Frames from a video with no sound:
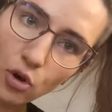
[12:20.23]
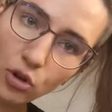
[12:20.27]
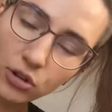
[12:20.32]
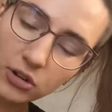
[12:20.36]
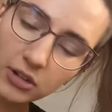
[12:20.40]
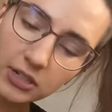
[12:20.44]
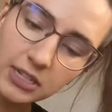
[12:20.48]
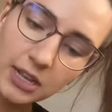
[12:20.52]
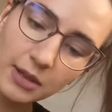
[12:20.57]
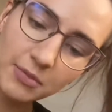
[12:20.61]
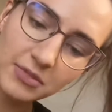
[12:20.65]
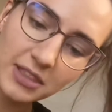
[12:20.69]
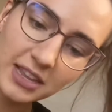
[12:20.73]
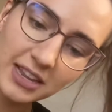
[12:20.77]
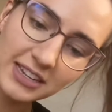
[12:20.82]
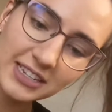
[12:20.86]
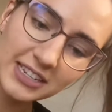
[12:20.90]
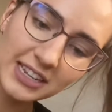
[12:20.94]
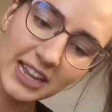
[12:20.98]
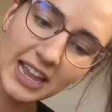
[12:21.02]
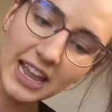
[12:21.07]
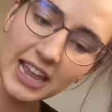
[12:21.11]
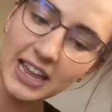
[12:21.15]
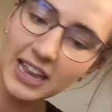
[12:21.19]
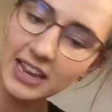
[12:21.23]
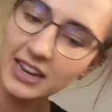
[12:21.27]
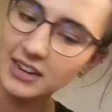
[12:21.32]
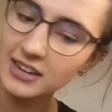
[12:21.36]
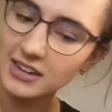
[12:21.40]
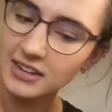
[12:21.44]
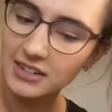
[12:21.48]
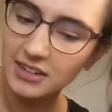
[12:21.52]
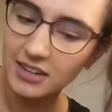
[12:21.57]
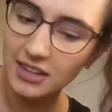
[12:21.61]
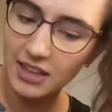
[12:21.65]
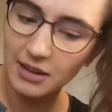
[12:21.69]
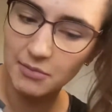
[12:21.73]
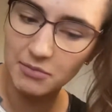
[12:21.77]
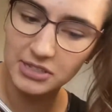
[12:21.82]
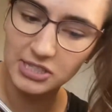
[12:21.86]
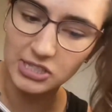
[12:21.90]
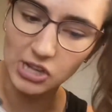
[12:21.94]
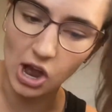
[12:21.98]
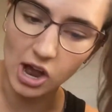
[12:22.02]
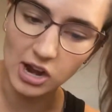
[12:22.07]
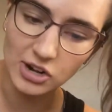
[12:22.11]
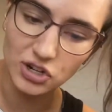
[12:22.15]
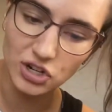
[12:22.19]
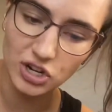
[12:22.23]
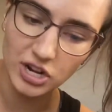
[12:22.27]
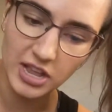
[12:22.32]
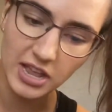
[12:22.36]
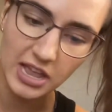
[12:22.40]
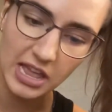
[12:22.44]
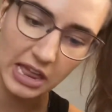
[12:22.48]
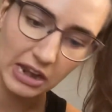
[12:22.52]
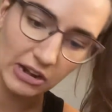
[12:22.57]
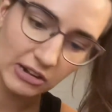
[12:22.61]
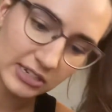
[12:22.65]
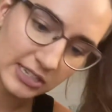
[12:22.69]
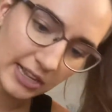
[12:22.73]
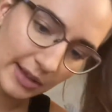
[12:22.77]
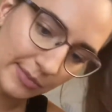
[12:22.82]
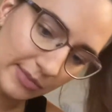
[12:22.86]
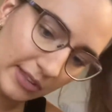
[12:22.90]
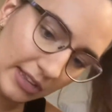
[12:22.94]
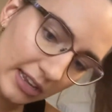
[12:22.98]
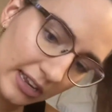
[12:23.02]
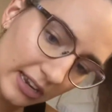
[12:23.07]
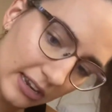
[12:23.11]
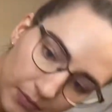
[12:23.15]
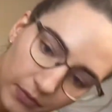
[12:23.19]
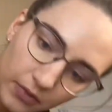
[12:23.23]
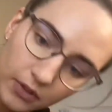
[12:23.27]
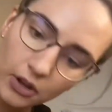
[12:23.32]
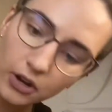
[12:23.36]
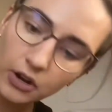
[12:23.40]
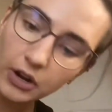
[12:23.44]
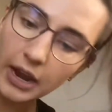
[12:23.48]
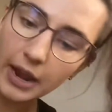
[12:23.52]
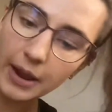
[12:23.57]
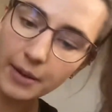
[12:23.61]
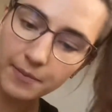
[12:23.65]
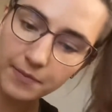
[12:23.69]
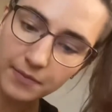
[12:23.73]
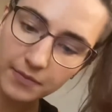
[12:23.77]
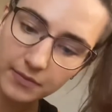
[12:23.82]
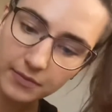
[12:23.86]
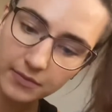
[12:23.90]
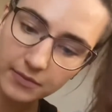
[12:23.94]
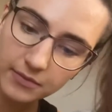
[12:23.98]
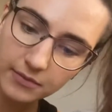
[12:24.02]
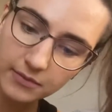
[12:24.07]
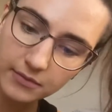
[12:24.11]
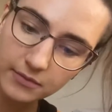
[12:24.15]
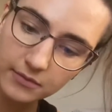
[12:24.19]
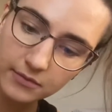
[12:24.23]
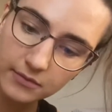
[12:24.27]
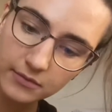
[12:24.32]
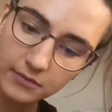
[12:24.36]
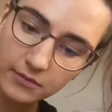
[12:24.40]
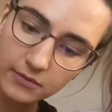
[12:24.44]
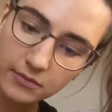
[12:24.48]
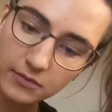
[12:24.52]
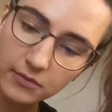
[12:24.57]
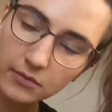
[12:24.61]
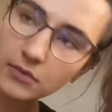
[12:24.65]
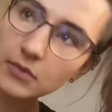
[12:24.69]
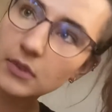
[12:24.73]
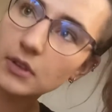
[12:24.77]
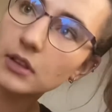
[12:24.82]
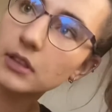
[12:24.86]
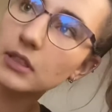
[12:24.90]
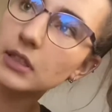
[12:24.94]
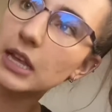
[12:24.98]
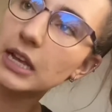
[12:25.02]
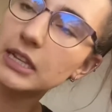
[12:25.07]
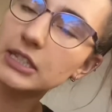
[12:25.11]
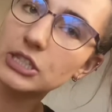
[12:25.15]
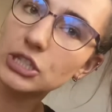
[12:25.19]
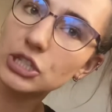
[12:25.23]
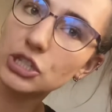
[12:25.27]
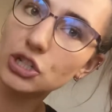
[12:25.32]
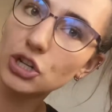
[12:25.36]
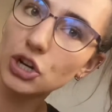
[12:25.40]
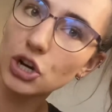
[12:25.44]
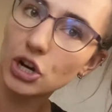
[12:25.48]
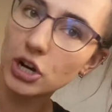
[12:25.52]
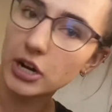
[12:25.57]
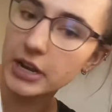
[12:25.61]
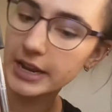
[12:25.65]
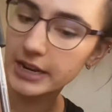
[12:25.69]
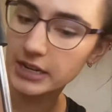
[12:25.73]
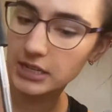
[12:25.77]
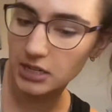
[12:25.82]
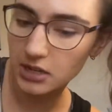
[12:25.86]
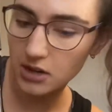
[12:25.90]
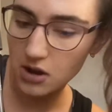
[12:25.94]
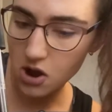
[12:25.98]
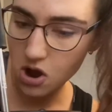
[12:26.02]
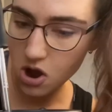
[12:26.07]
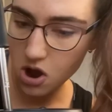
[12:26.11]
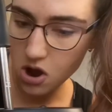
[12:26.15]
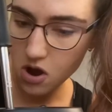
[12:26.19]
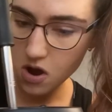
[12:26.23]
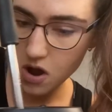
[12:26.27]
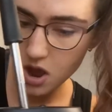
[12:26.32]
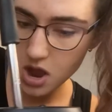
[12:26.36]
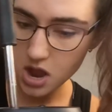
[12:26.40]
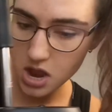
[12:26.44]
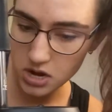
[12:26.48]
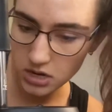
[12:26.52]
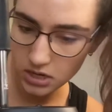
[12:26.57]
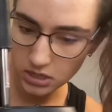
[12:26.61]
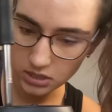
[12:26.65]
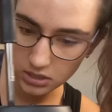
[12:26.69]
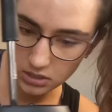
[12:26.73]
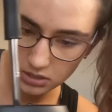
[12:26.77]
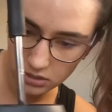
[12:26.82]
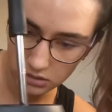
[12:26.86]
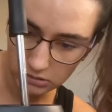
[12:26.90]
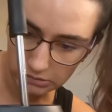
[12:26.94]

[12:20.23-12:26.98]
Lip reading: or something to get, like, massage it in or something. All right. Let's turn it on.